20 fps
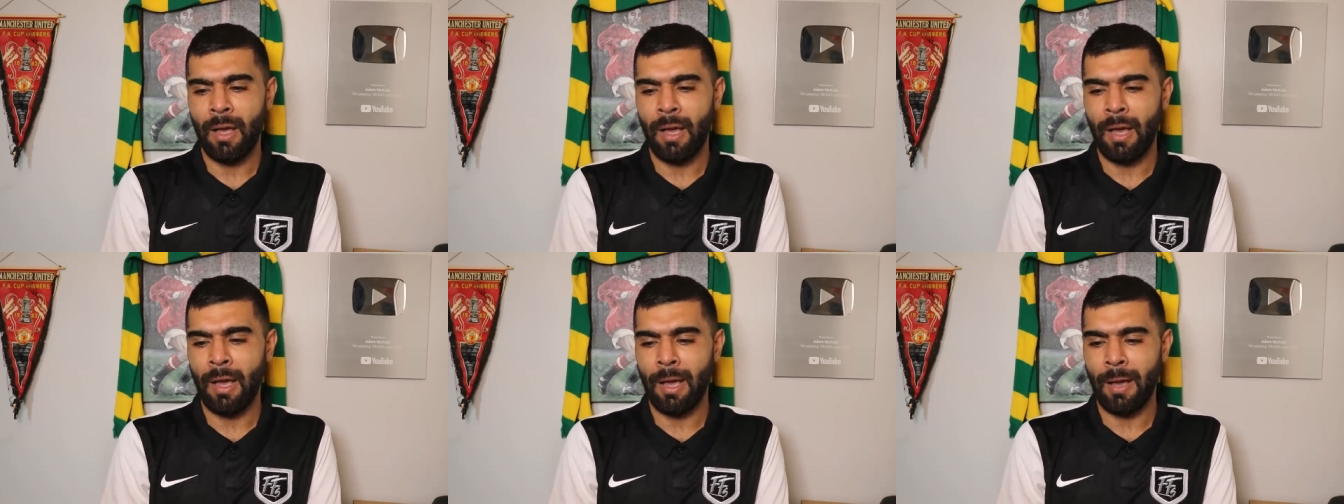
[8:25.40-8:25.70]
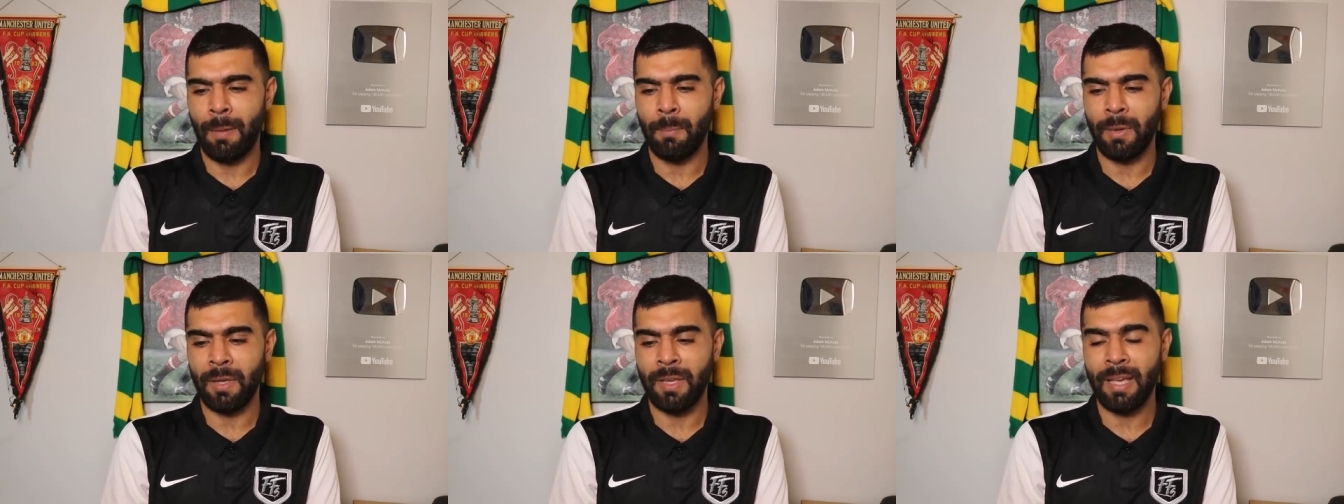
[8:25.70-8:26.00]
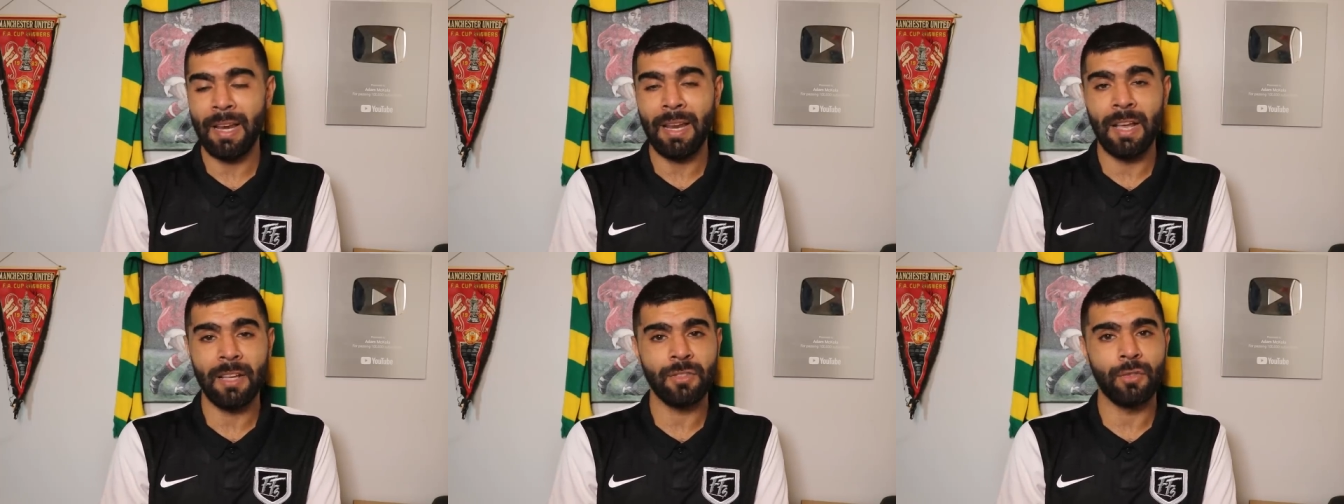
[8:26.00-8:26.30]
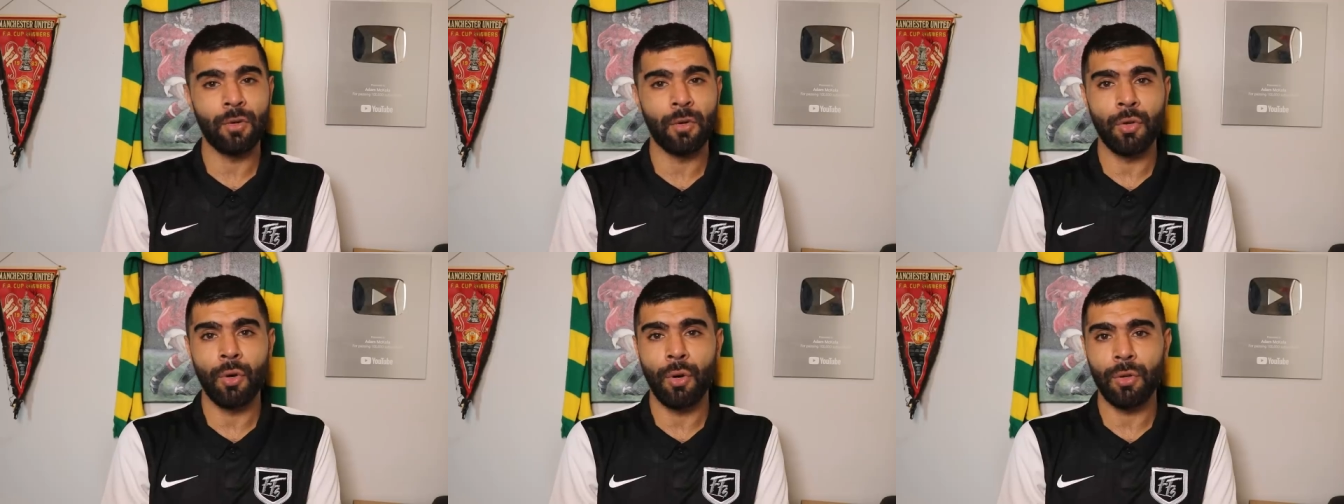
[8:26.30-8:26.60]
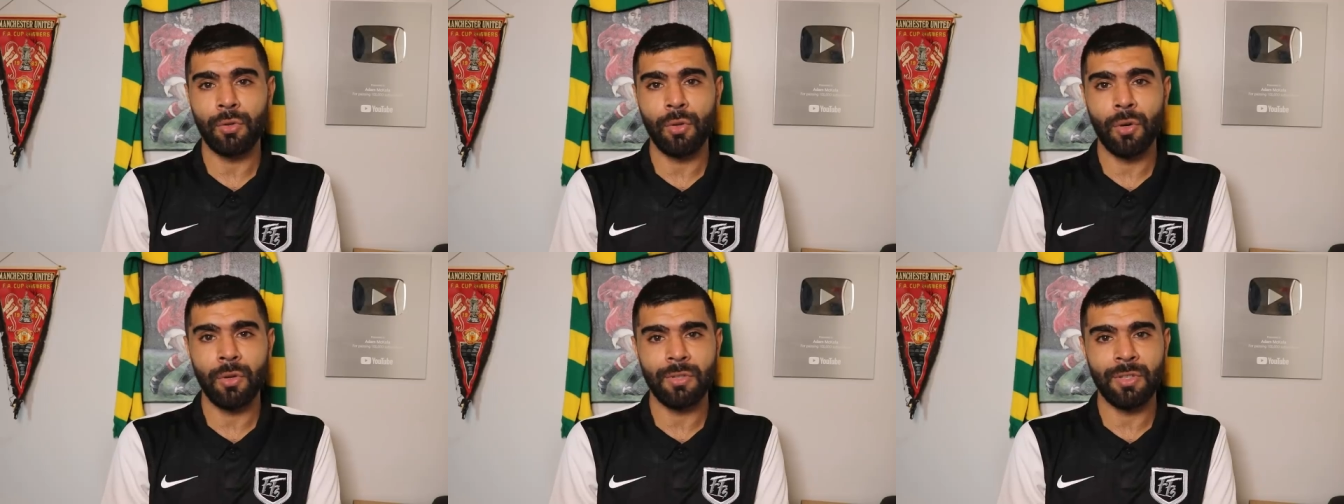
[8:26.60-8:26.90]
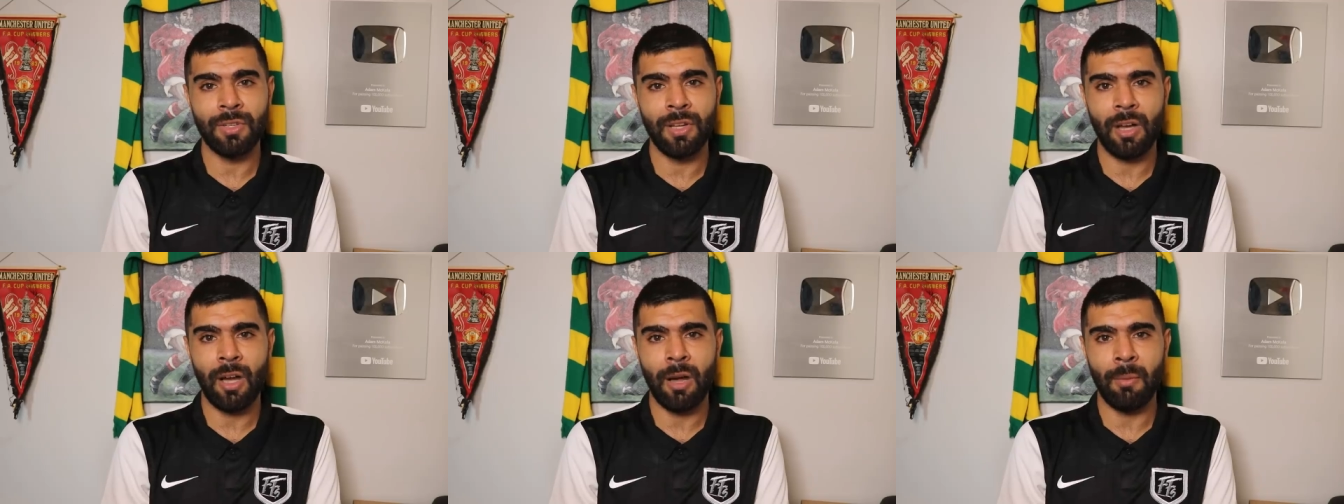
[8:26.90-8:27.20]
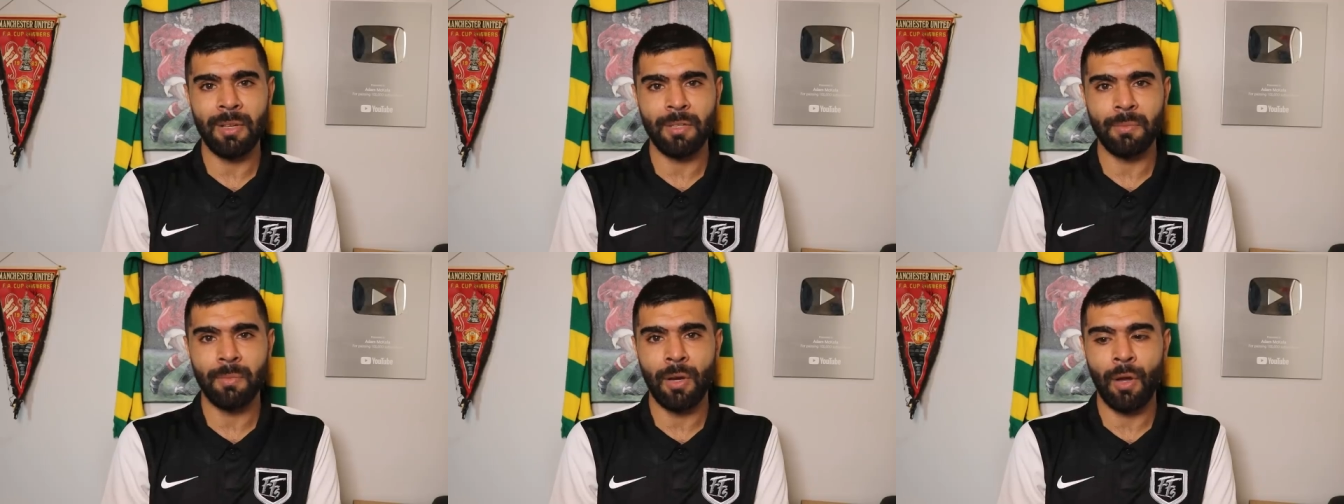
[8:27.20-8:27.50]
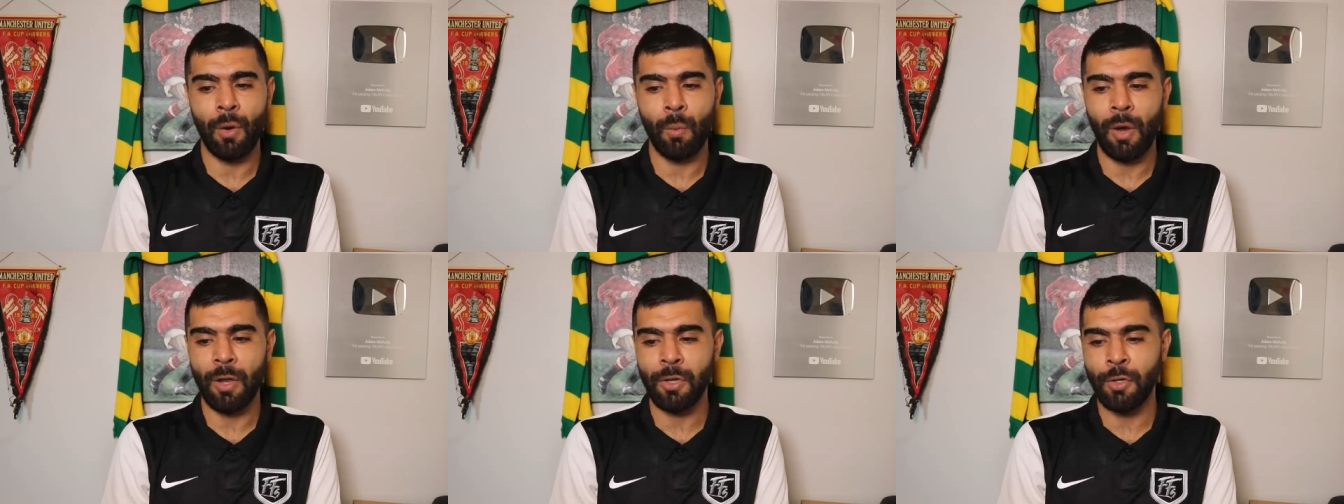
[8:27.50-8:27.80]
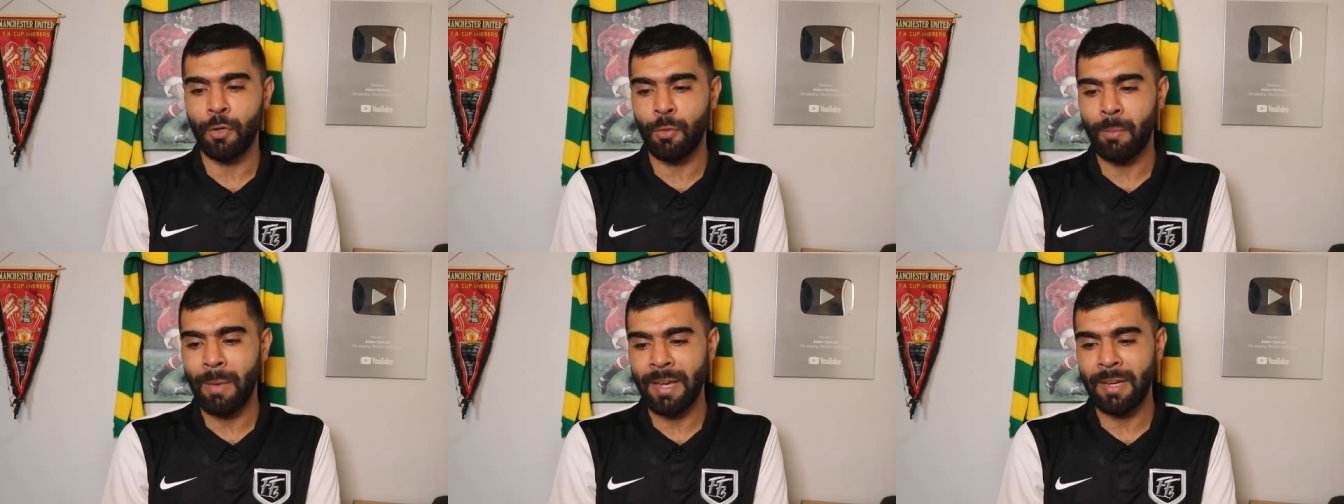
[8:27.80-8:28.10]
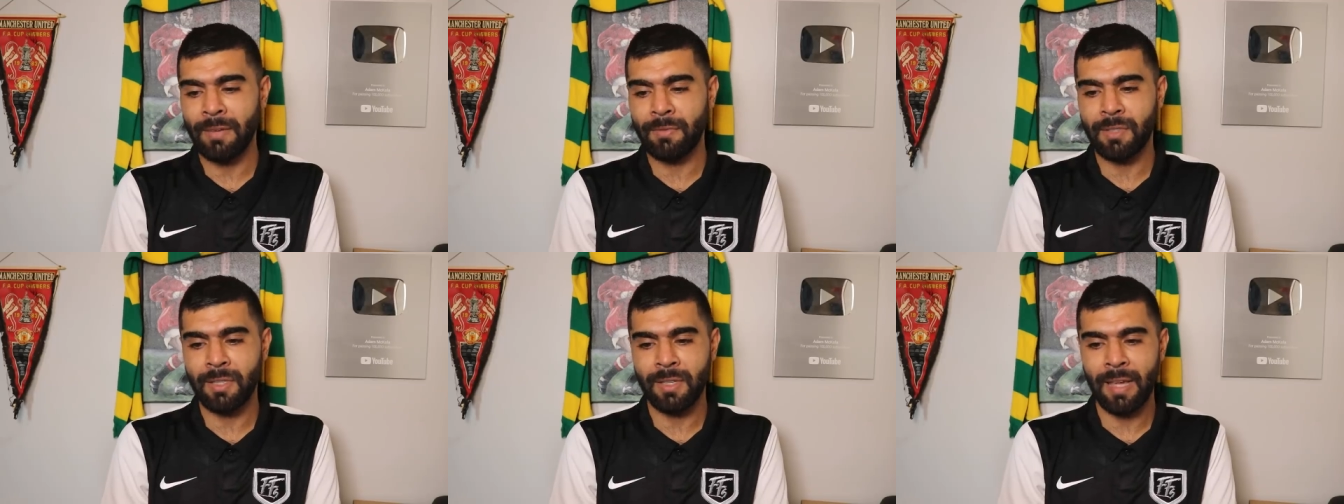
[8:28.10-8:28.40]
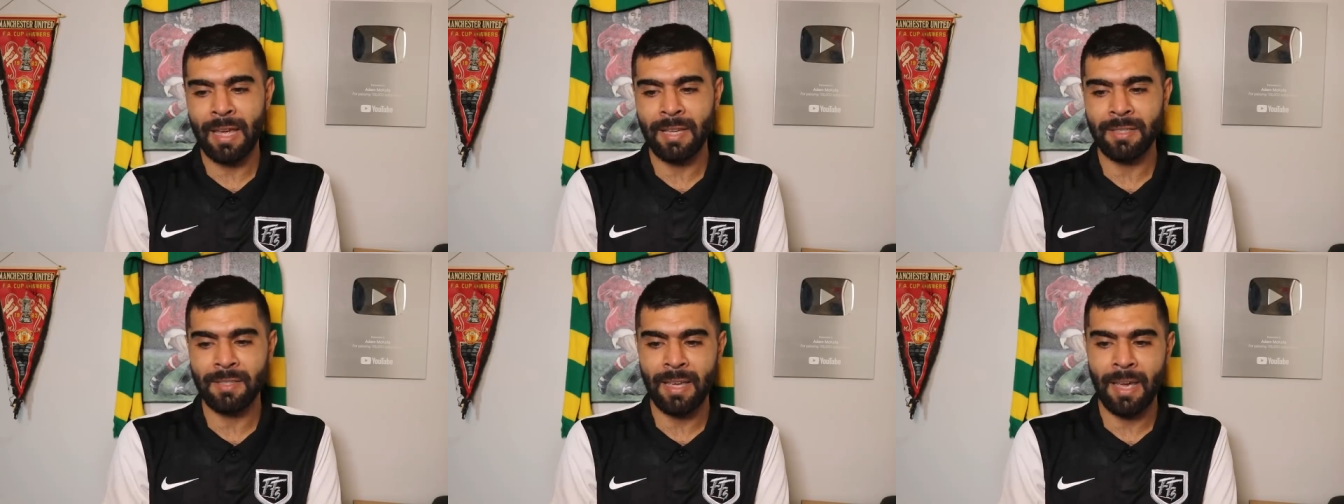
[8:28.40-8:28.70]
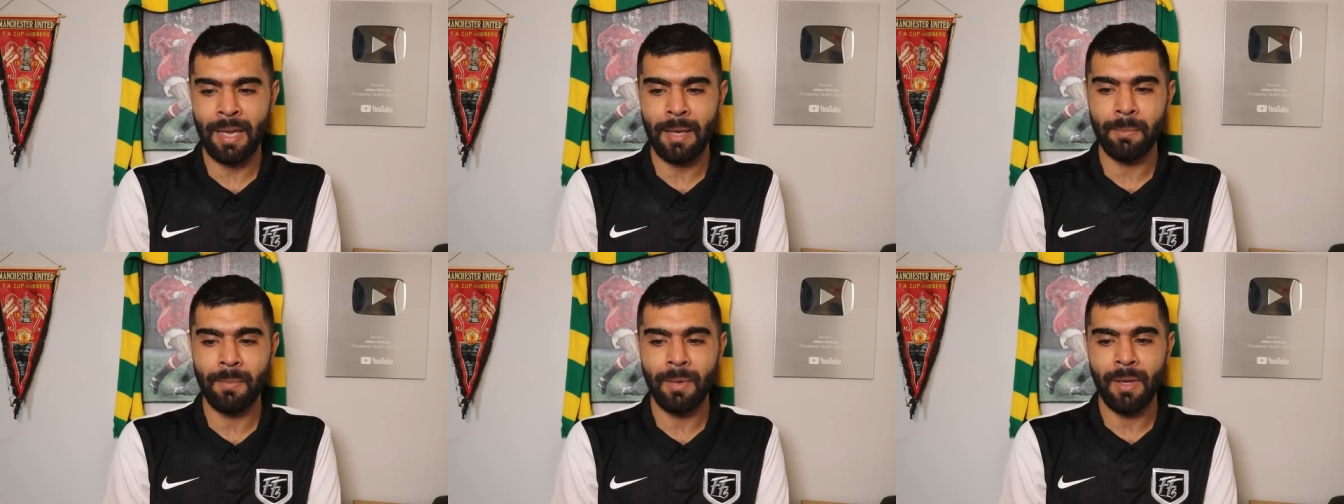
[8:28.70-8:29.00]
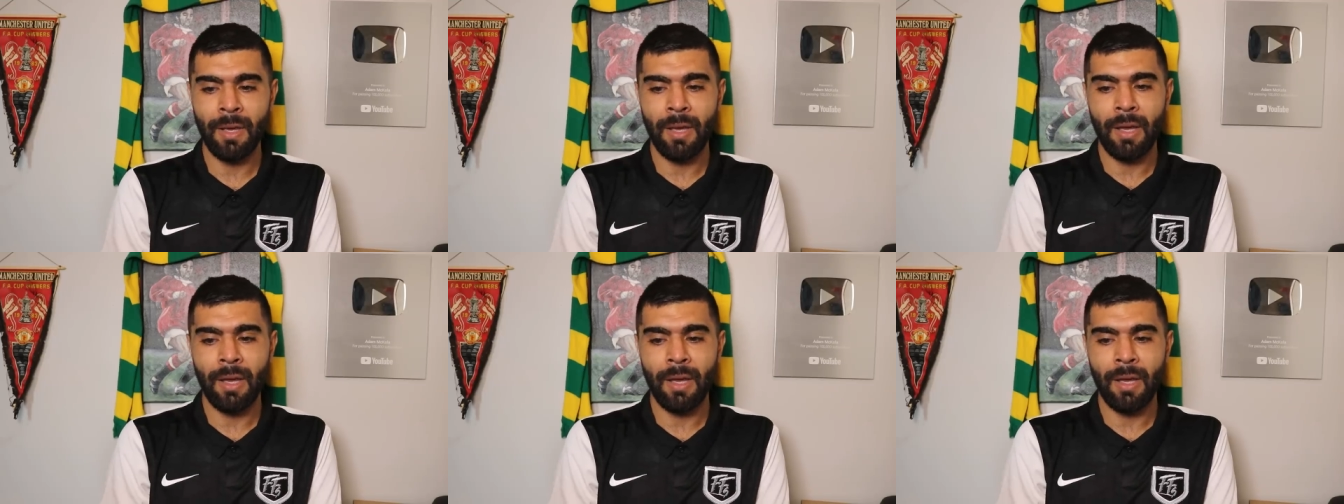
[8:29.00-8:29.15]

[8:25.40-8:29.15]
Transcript: Um, but yeah, let us know your thoughts in the comments below what you made of today's game.